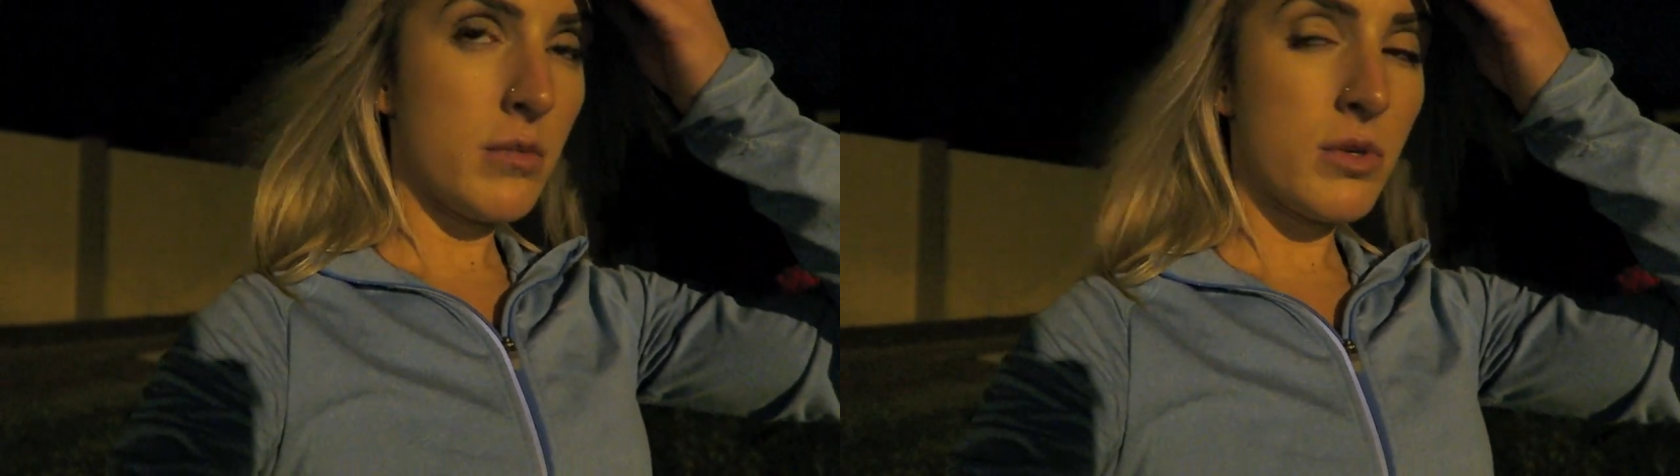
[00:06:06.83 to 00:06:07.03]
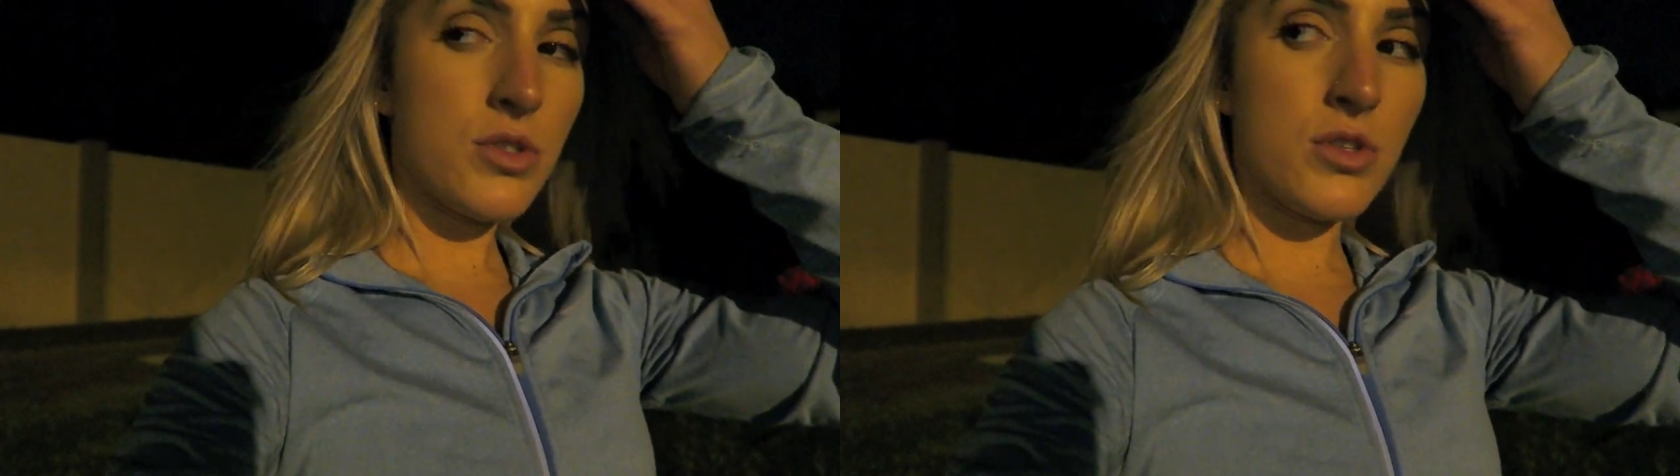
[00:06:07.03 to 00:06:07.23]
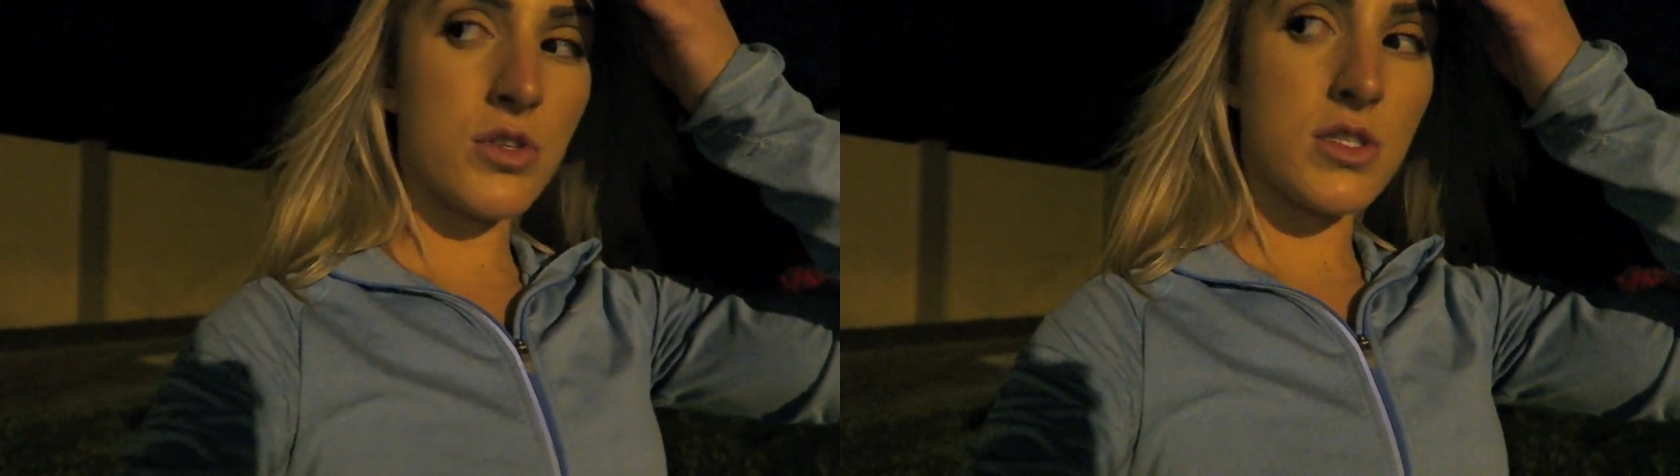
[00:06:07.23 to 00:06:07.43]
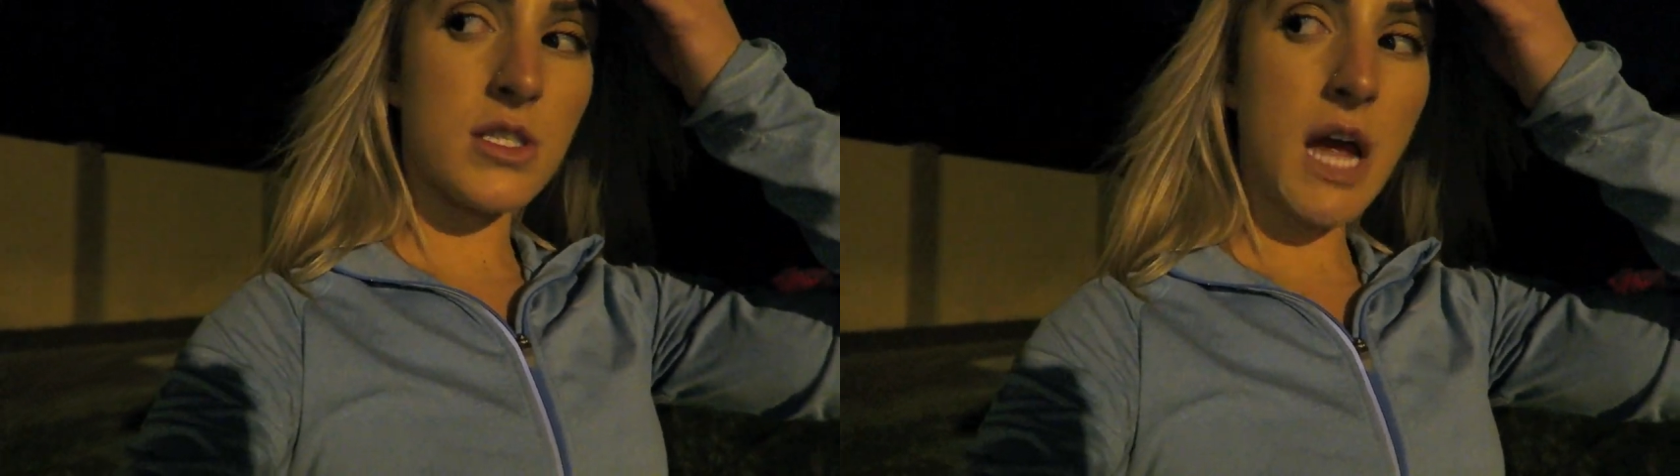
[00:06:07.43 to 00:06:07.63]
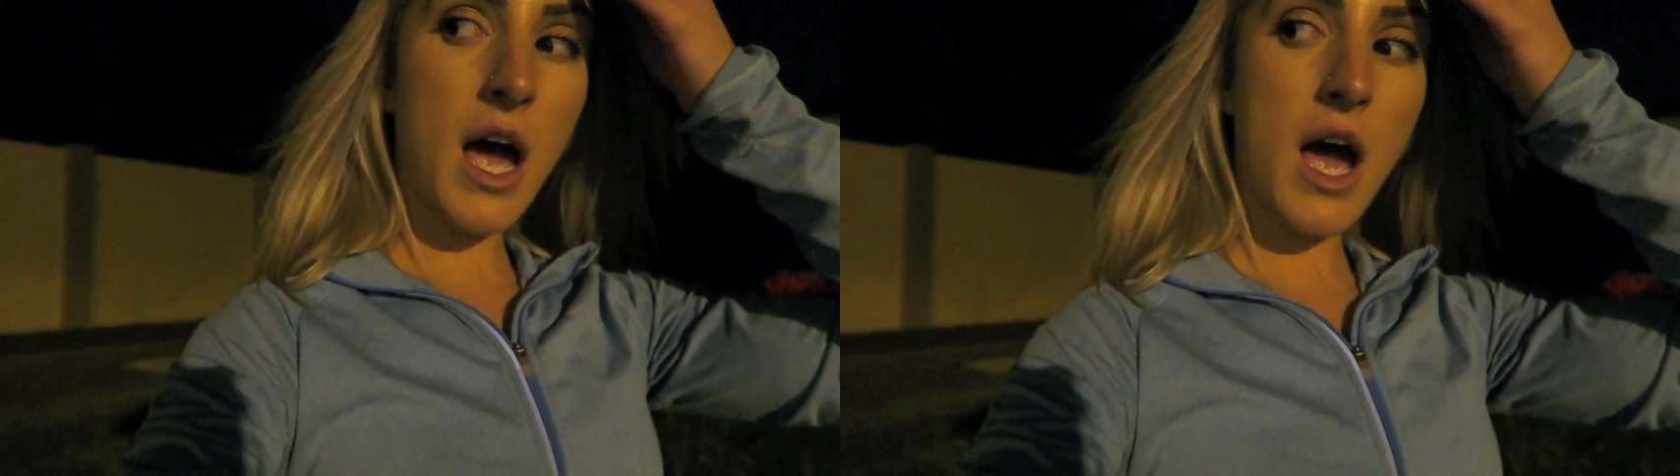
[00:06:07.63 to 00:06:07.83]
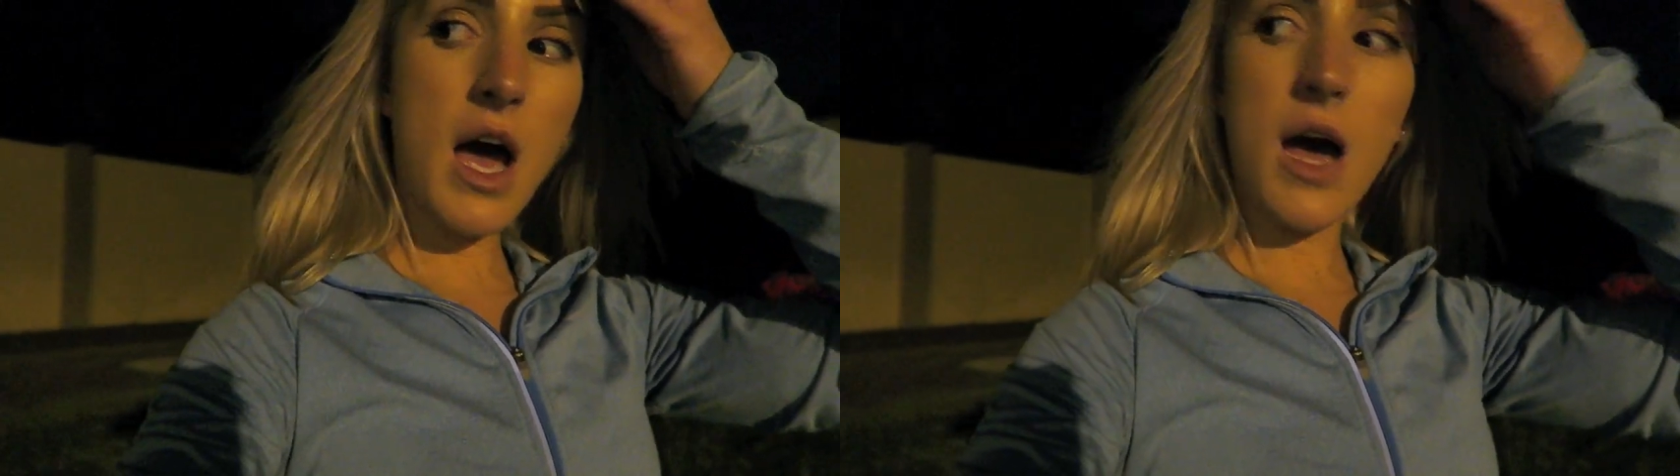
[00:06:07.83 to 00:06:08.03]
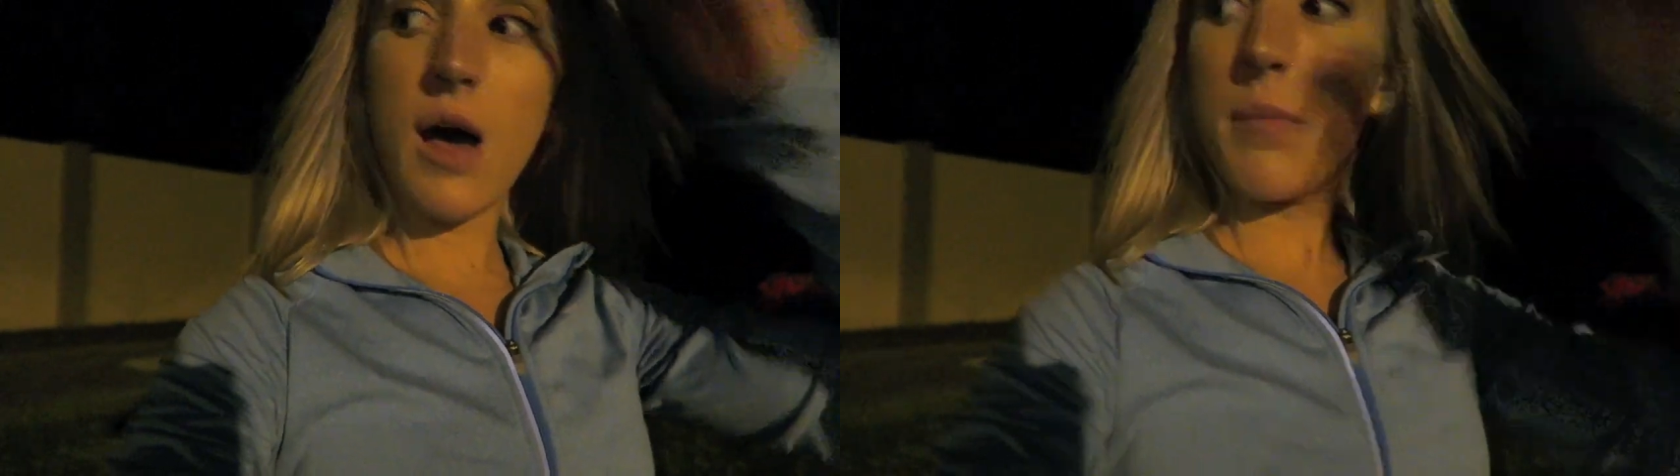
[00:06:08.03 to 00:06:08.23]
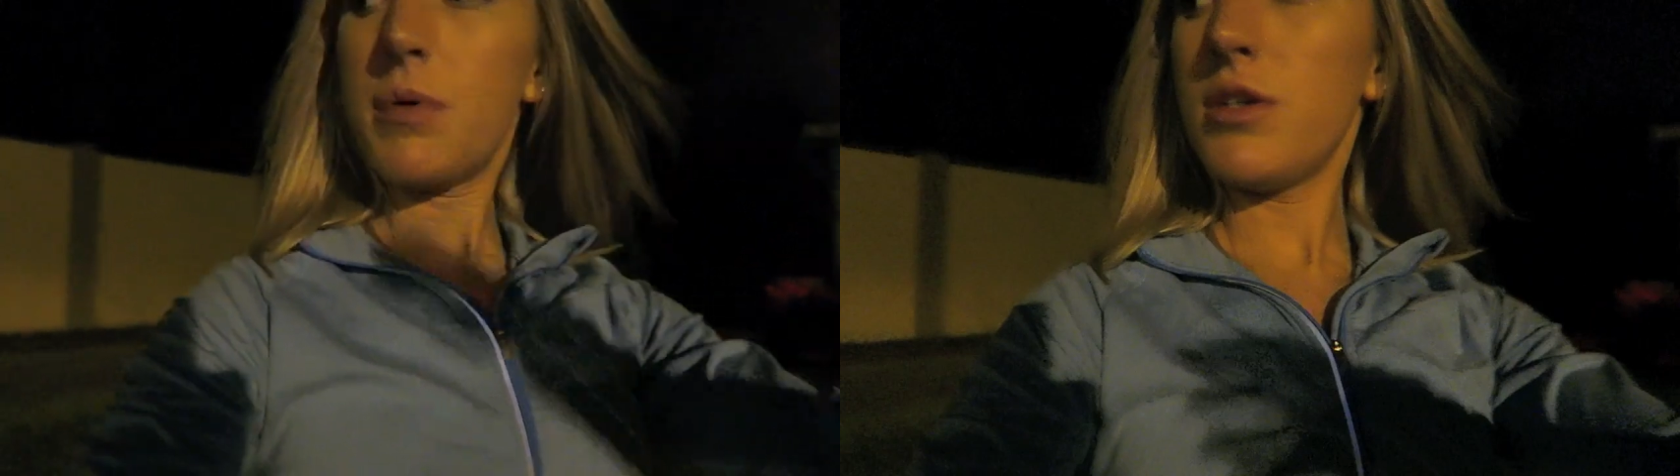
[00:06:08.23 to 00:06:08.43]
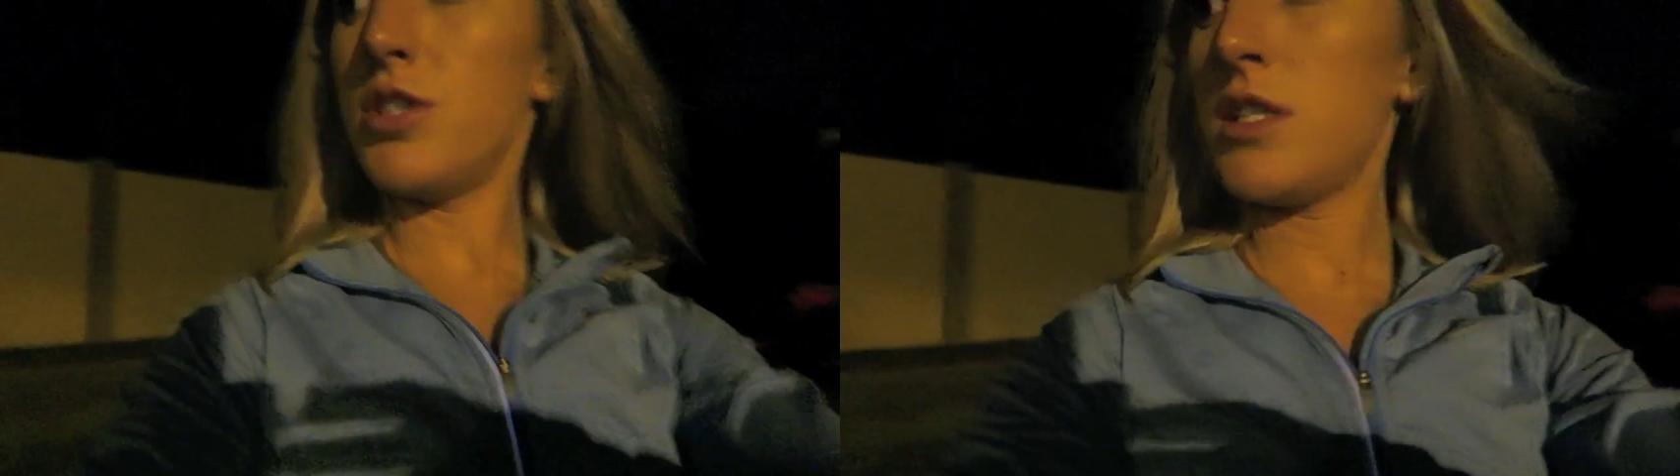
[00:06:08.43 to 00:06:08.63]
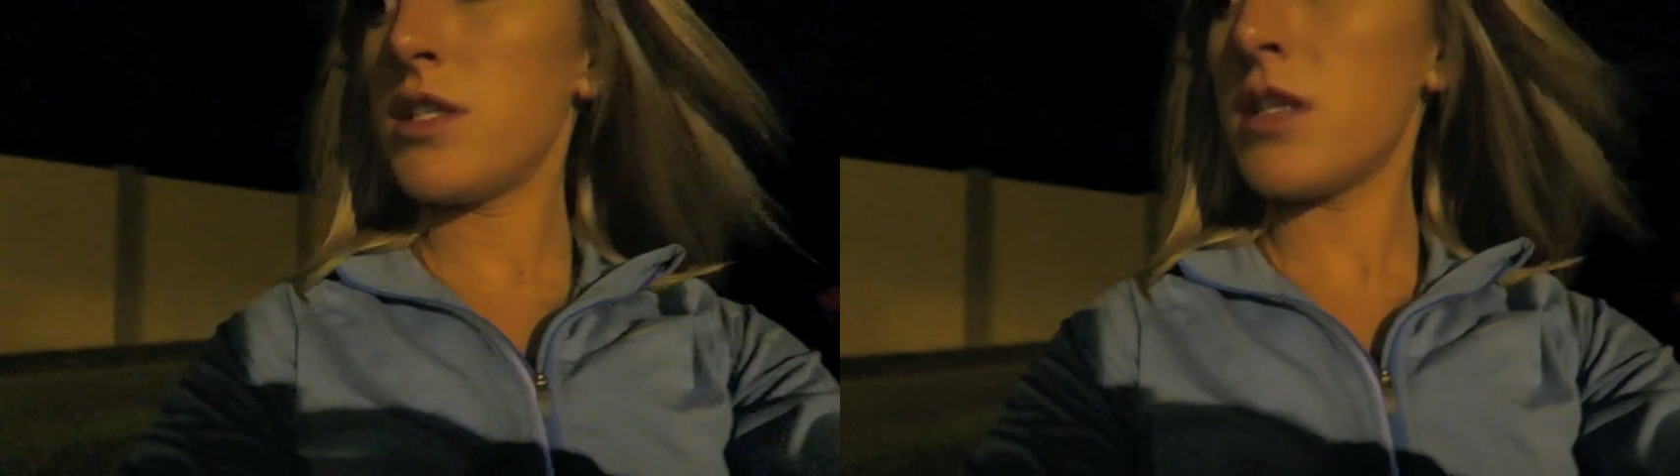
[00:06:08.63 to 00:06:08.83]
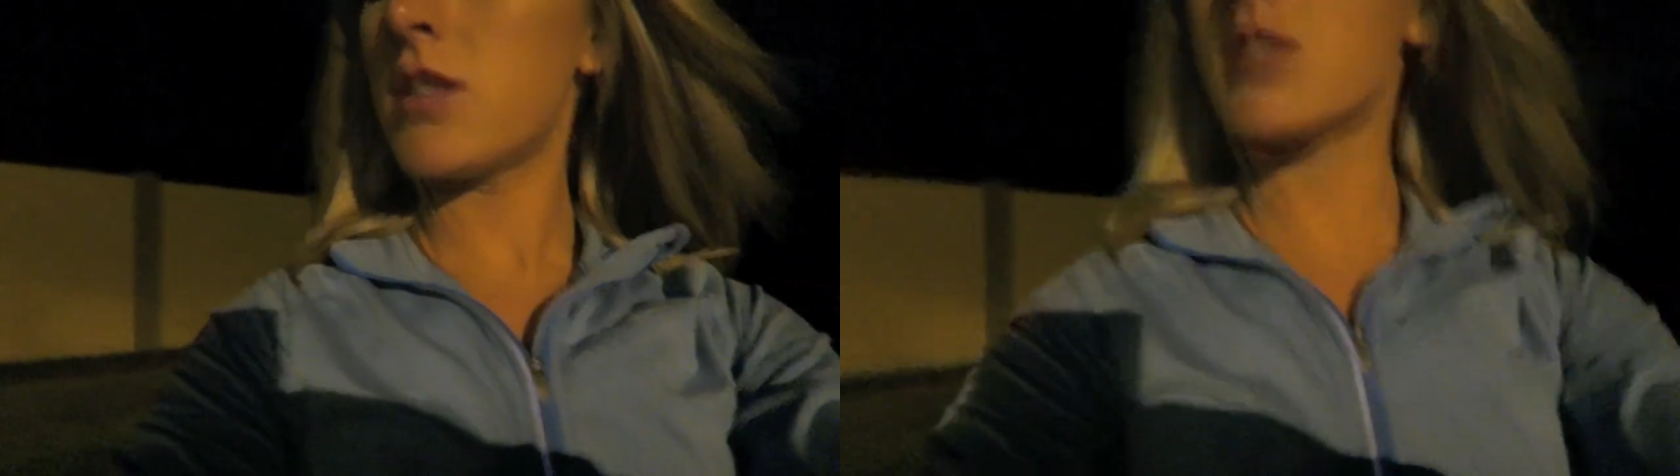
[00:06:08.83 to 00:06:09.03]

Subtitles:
Bruiser, stop. Jesus.